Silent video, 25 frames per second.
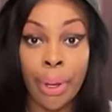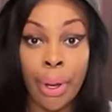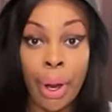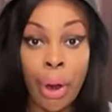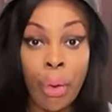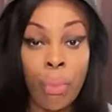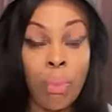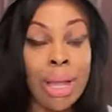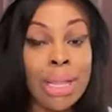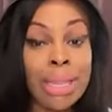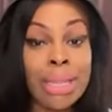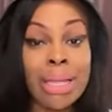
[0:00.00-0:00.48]

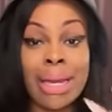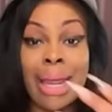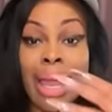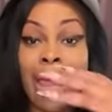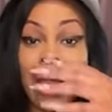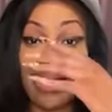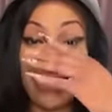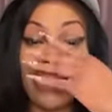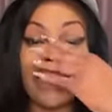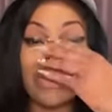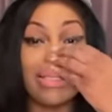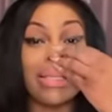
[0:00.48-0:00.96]
Whether
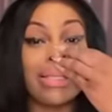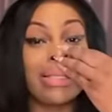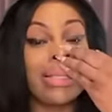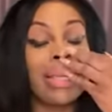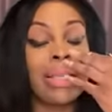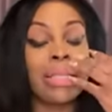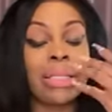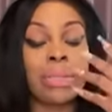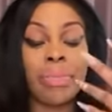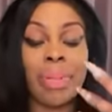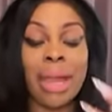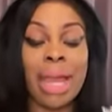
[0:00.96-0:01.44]
that is, because
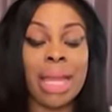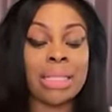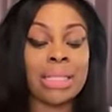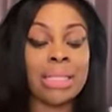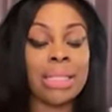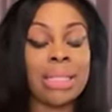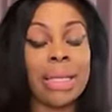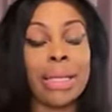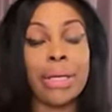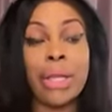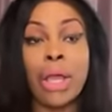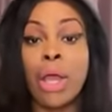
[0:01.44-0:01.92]
this
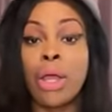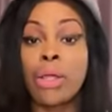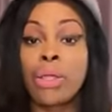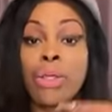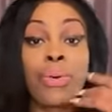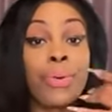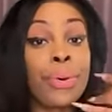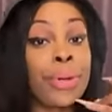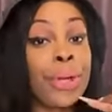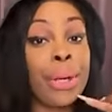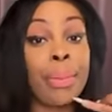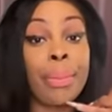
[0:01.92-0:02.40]
masculine,
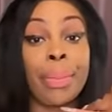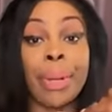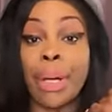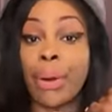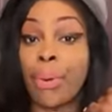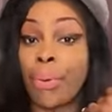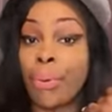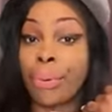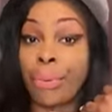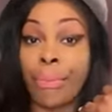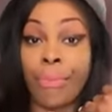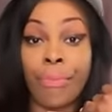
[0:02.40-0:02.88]
you could have been
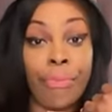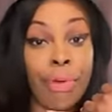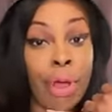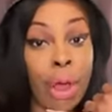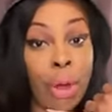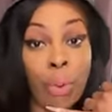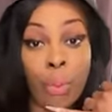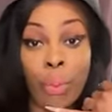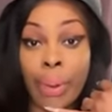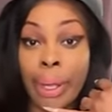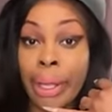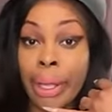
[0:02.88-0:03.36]
on the
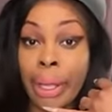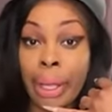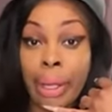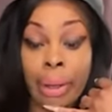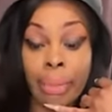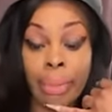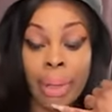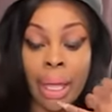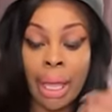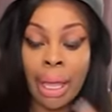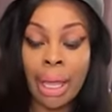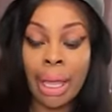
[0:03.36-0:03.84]
phone with
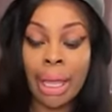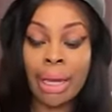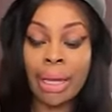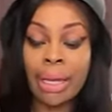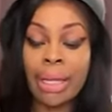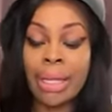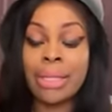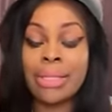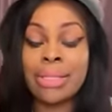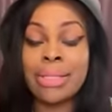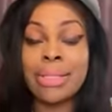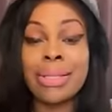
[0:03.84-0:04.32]
him and
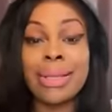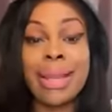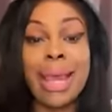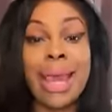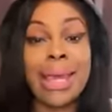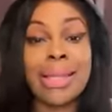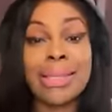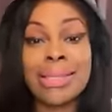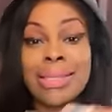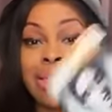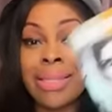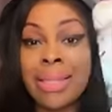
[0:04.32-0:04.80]
he's
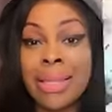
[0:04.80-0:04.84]
next to